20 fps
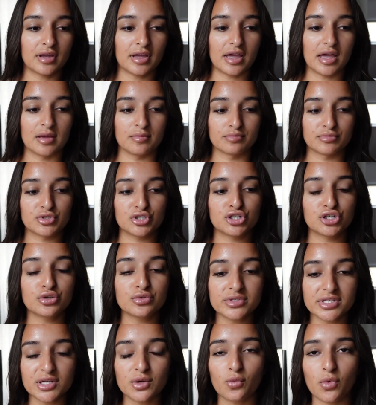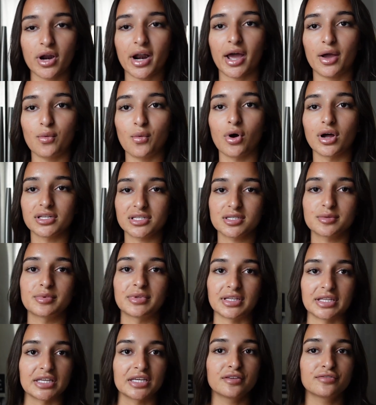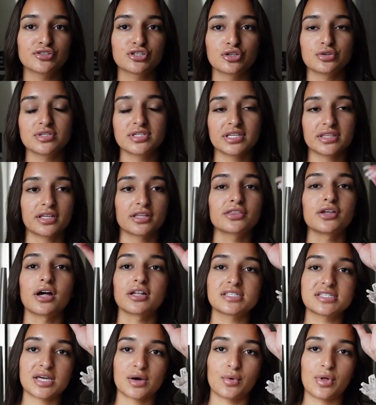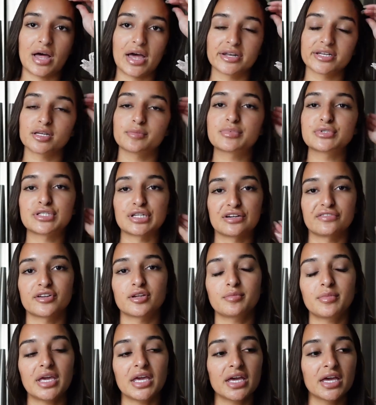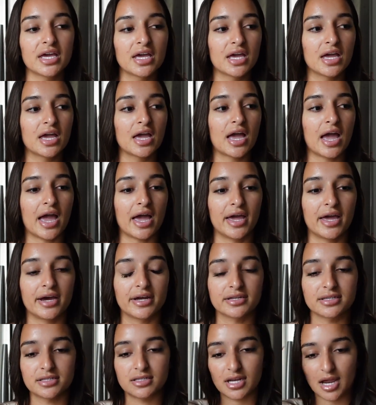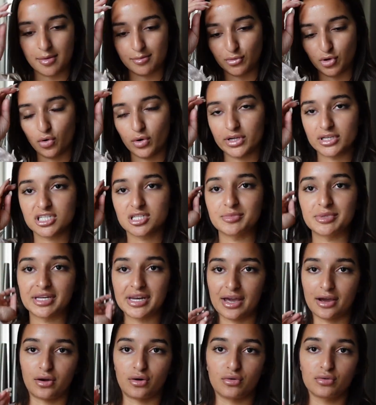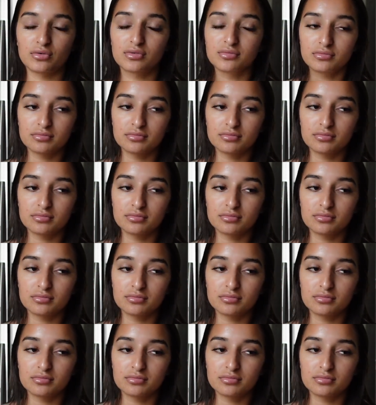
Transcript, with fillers: am choosing what I want to believe, choosing the thoughts that will end up serving me, and I'm going to be now